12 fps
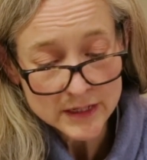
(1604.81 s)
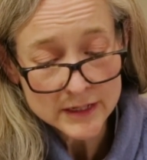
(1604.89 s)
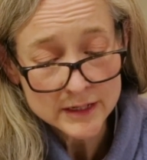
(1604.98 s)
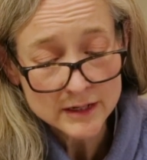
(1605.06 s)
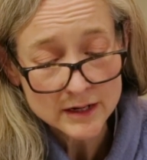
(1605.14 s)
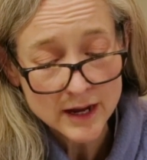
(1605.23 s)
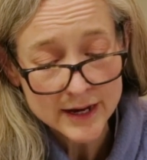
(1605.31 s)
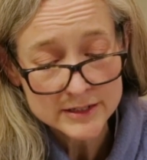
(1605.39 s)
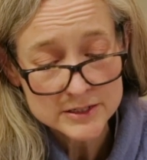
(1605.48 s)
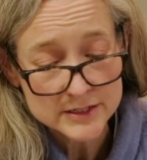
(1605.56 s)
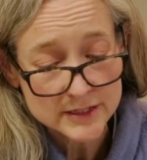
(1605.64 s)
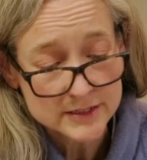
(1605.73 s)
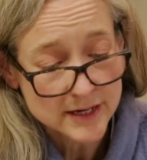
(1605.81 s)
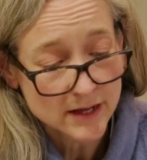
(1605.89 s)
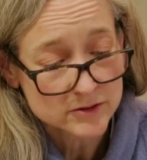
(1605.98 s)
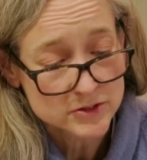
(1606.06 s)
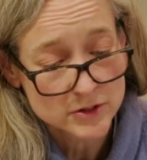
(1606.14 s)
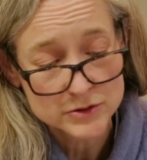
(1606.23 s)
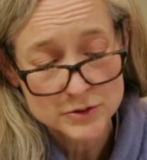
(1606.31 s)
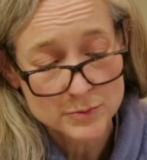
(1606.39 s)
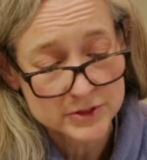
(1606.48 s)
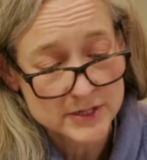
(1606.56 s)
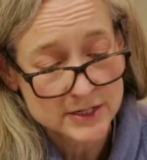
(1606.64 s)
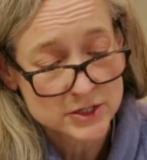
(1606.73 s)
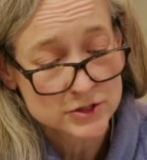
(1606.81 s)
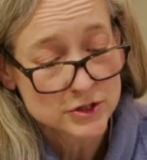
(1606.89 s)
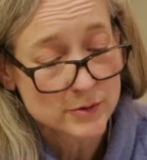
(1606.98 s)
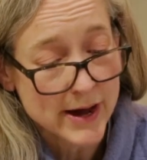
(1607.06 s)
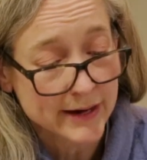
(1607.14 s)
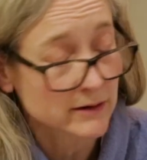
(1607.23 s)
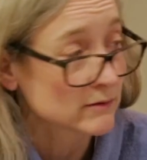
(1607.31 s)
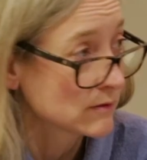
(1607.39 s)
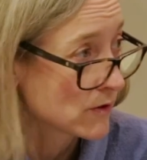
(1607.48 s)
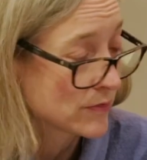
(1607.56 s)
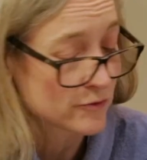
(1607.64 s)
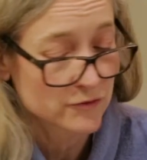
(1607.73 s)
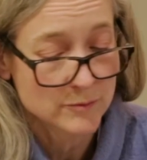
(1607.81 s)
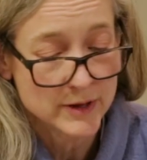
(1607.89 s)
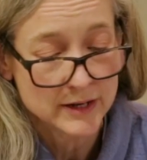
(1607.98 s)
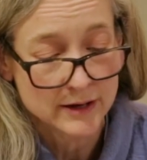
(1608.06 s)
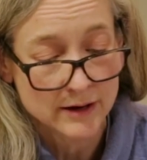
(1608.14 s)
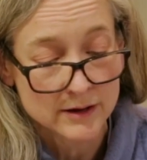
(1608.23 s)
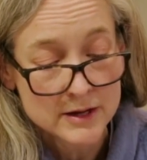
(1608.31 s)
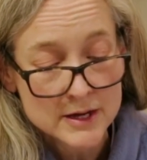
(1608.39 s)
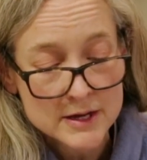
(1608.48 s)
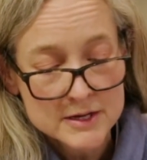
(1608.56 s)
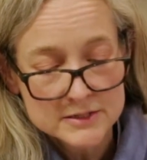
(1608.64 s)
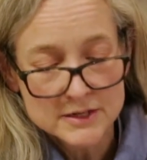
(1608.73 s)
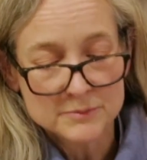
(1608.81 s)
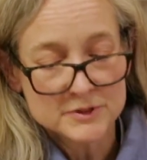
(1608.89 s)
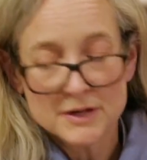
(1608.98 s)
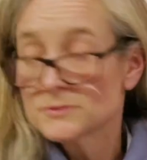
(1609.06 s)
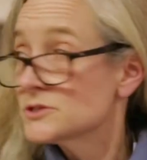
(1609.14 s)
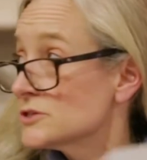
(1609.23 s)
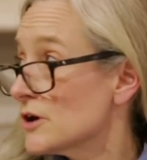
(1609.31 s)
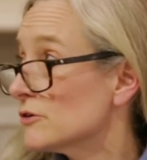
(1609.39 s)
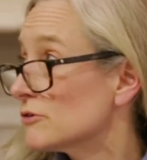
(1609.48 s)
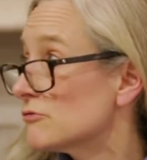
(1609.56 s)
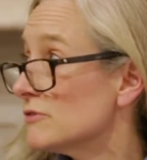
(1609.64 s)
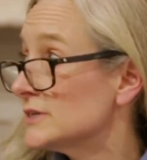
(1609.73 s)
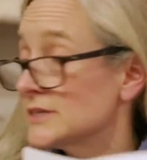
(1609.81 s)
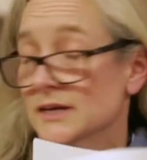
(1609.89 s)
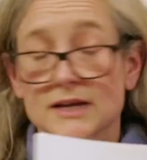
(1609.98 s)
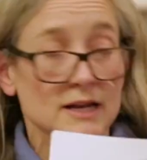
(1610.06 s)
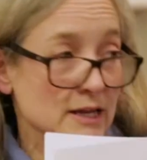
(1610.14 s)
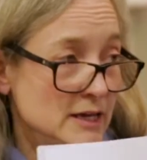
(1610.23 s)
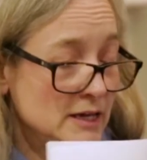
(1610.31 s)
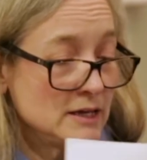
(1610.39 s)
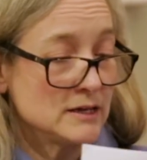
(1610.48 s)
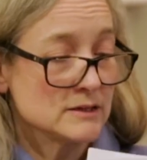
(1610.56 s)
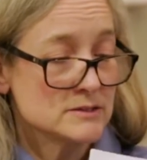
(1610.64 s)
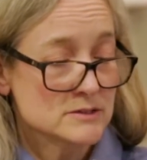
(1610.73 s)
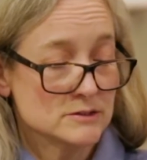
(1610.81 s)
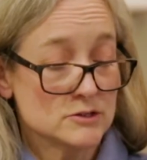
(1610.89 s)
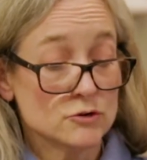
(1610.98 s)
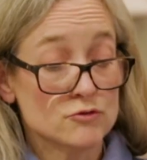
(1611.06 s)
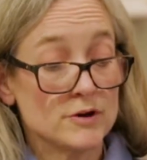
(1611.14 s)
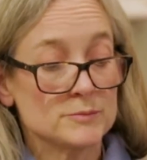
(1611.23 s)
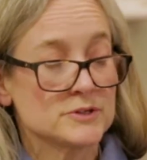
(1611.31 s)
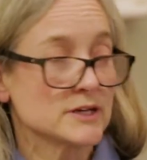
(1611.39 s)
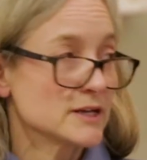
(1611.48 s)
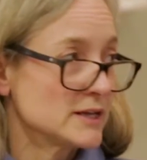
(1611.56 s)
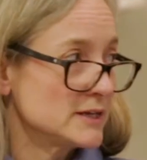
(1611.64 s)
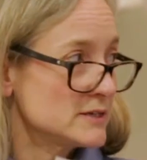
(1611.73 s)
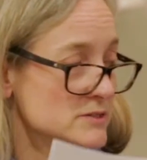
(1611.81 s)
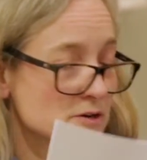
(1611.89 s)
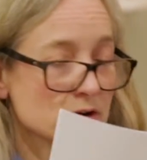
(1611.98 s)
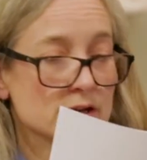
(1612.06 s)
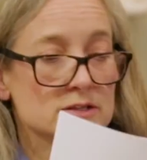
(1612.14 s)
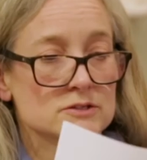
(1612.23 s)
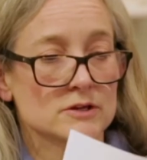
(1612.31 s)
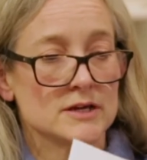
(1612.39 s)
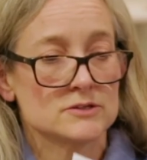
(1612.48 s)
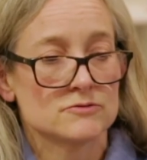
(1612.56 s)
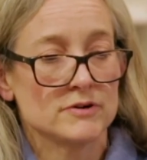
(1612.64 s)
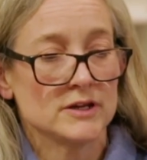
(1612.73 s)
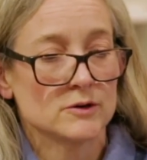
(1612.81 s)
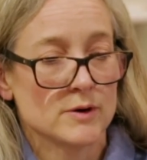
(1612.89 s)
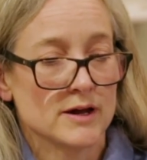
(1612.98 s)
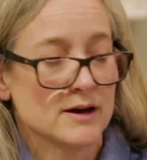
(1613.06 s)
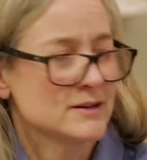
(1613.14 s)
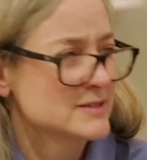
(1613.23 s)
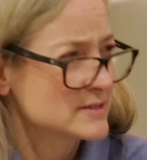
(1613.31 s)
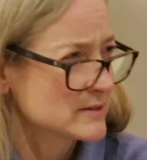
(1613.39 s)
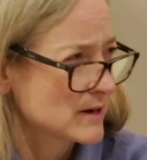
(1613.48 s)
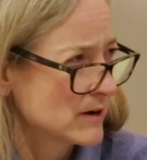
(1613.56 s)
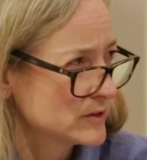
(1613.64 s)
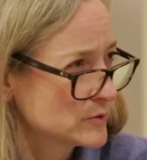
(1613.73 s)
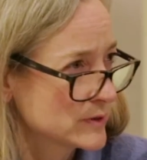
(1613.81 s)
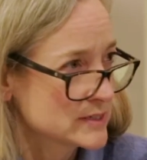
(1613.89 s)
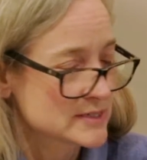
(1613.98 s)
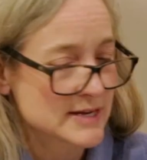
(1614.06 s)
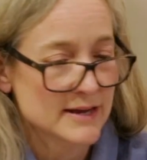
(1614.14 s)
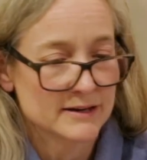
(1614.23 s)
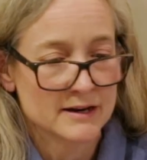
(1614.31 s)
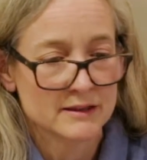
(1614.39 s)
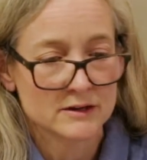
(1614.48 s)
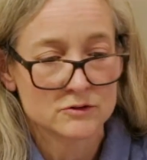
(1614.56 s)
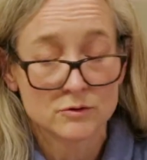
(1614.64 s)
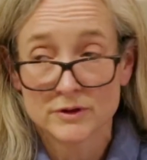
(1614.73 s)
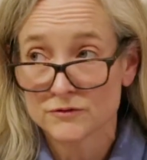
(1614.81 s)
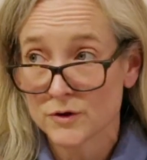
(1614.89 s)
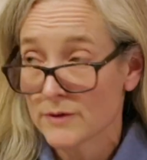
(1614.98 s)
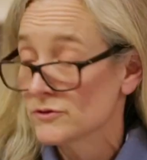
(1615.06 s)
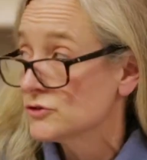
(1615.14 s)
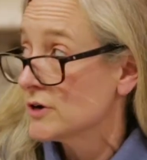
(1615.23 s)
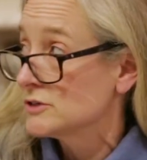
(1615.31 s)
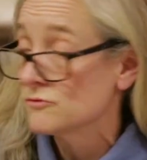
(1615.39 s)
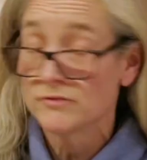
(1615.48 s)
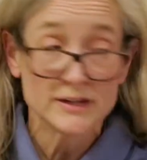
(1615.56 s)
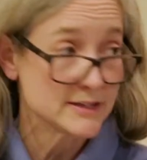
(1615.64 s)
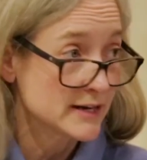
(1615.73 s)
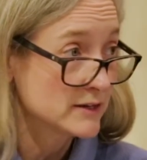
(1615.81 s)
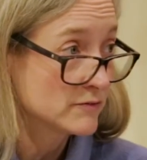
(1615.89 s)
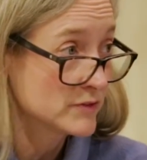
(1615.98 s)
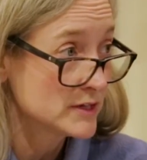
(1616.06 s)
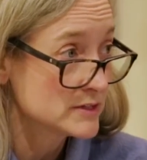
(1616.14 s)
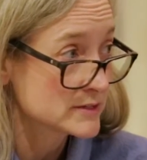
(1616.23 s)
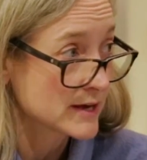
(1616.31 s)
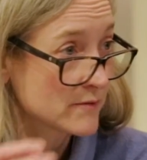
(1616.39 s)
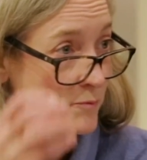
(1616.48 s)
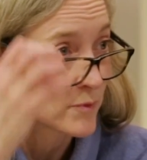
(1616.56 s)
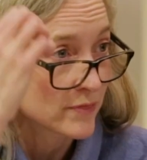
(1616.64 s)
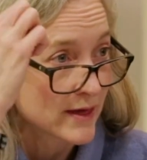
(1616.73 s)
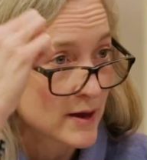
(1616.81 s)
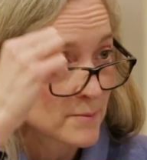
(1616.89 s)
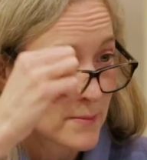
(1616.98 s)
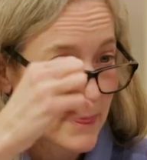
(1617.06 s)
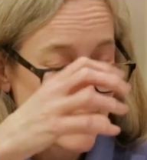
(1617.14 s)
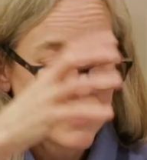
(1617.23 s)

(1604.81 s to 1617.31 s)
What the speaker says: He collides detail so as to present a new angle on the familiar, sometimes so cryptically, it's really quite hard to understand anything at all. If you ever try to read any of these, they're